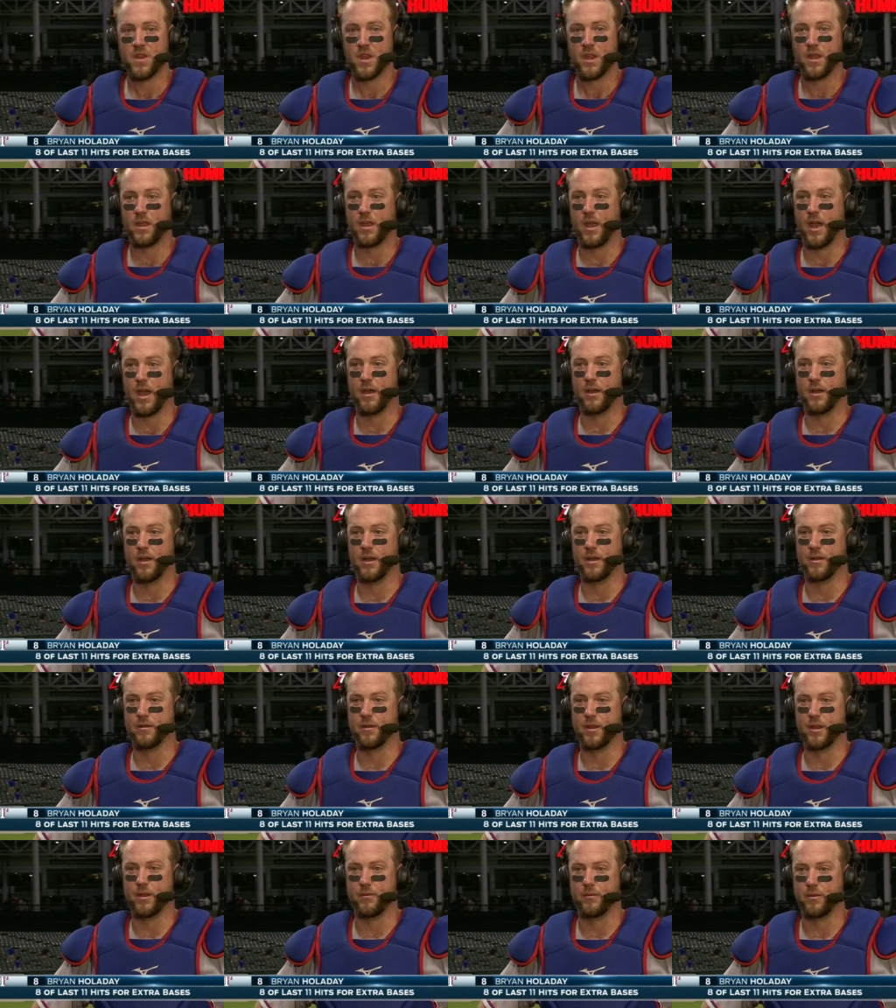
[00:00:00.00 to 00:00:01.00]
Yeah,
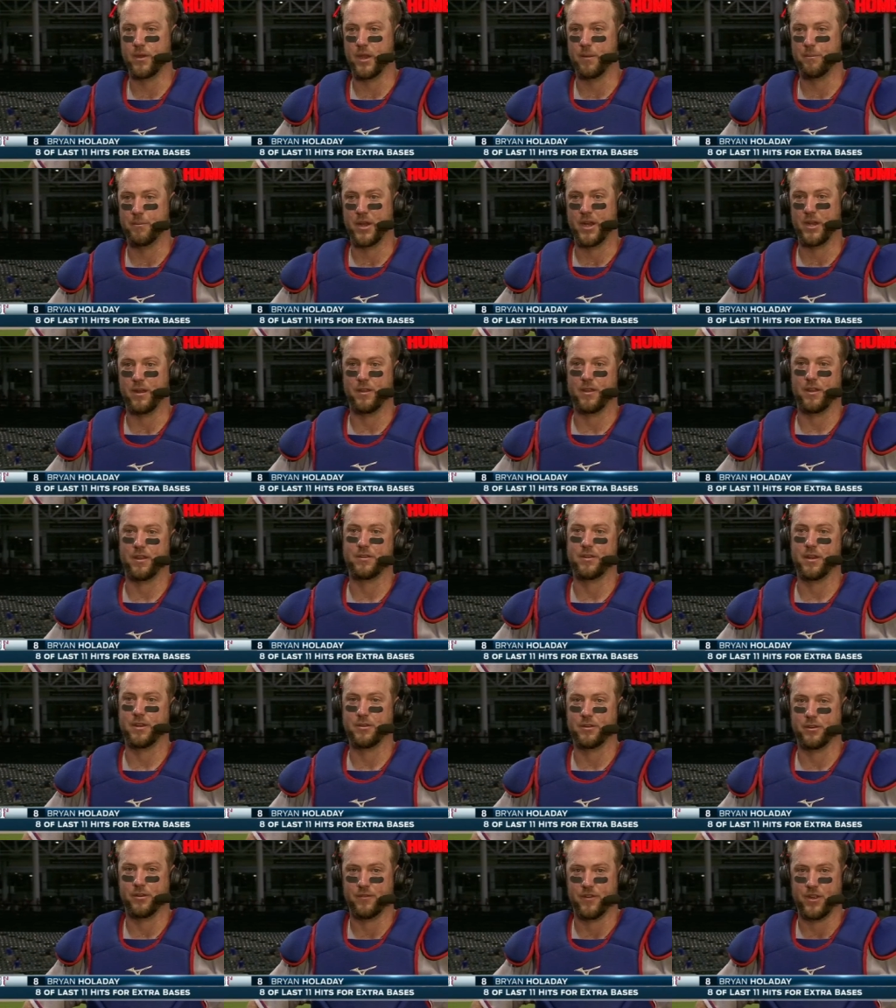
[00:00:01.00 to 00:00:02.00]
uh, being in the
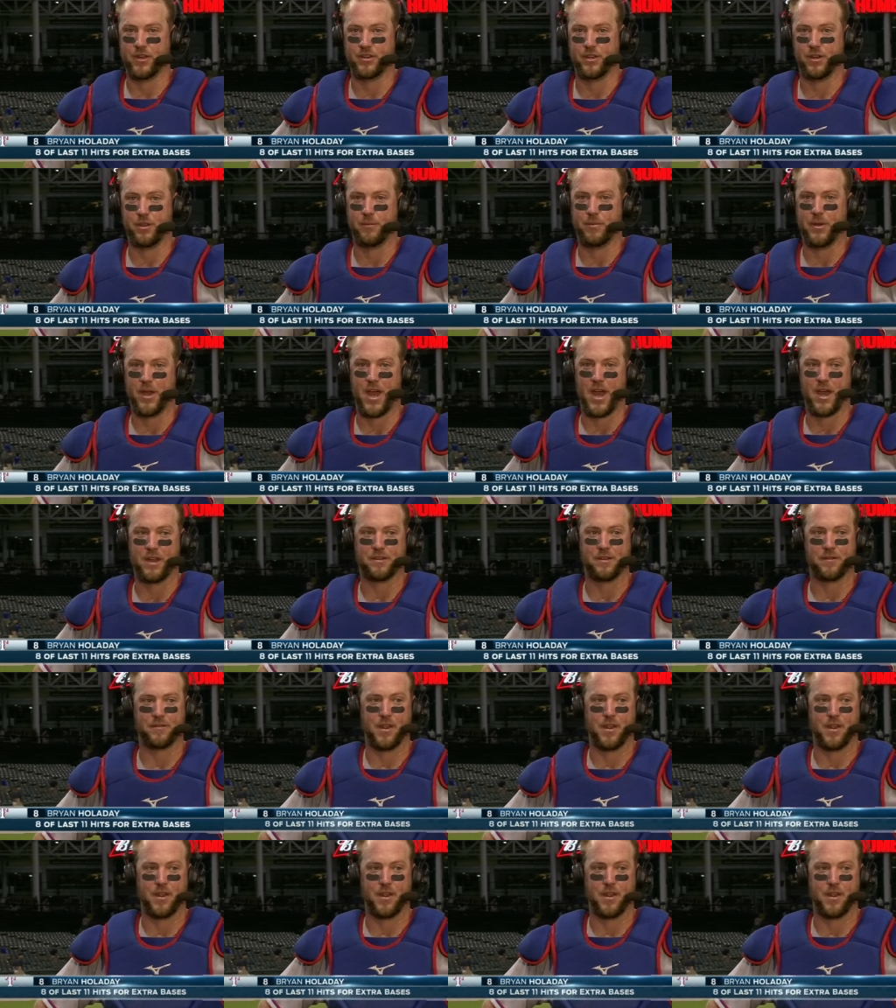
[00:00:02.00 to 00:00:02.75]
Central Division in the past,